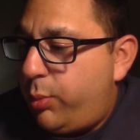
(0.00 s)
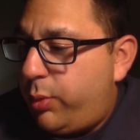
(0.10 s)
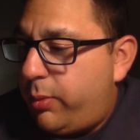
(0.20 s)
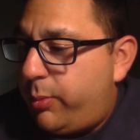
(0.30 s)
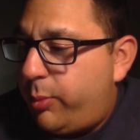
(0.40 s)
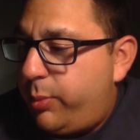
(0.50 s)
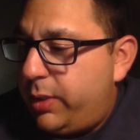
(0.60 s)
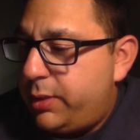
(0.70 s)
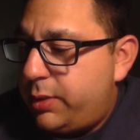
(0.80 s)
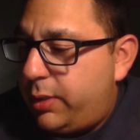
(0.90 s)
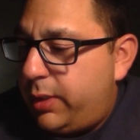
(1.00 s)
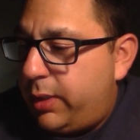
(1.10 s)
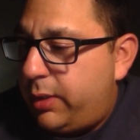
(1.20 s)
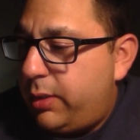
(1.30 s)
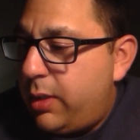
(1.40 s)
pull up a picture
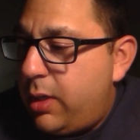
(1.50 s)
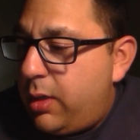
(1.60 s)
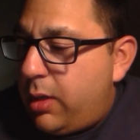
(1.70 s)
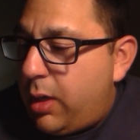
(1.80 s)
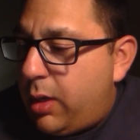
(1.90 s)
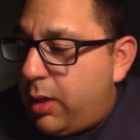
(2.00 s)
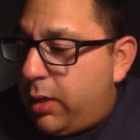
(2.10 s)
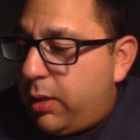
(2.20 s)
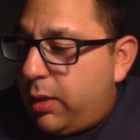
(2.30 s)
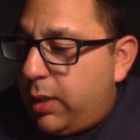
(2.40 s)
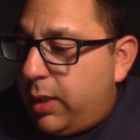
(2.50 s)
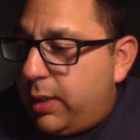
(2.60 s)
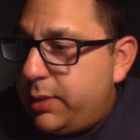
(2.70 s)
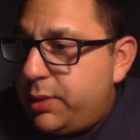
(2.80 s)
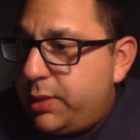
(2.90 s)
here. Uh,
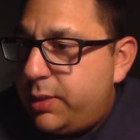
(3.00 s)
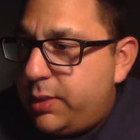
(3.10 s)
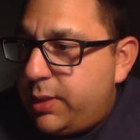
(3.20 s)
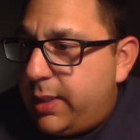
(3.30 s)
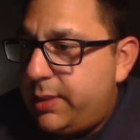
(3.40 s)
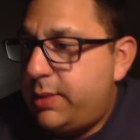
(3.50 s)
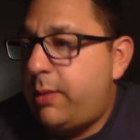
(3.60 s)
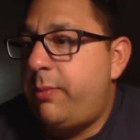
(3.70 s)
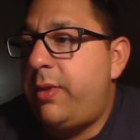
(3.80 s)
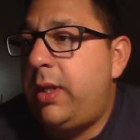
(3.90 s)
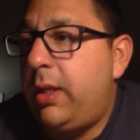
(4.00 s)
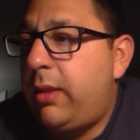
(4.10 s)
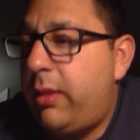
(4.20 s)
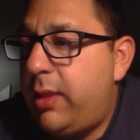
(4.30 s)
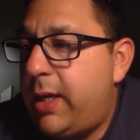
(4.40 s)
it's just it's
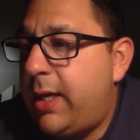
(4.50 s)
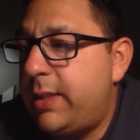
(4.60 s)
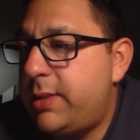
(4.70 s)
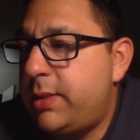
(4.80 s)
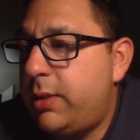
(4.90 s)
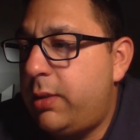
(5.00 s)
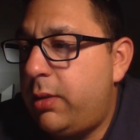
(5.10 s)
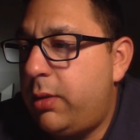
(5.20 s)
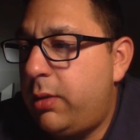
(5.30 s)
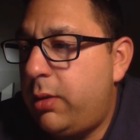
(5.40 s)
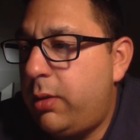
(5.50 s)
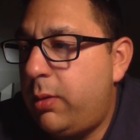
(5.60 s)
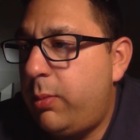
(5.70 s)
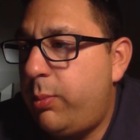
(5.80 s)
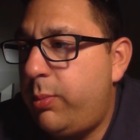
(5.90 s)
something that
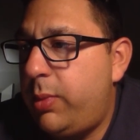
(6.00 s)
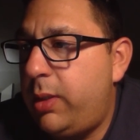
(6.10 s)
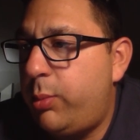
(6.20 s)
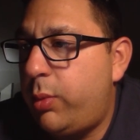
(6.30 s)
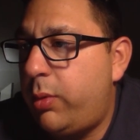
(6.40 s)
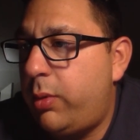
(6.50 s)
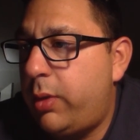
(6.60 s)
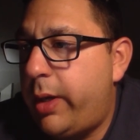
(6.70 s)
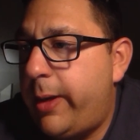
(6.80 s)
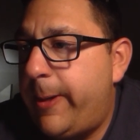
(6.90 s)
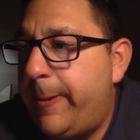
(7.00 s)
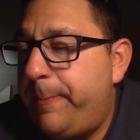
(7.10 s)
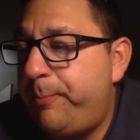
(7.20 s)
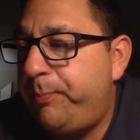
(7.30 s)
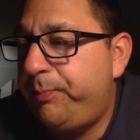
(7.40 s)
people
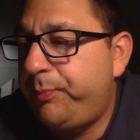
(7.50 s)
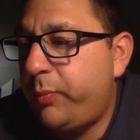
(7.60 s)
um,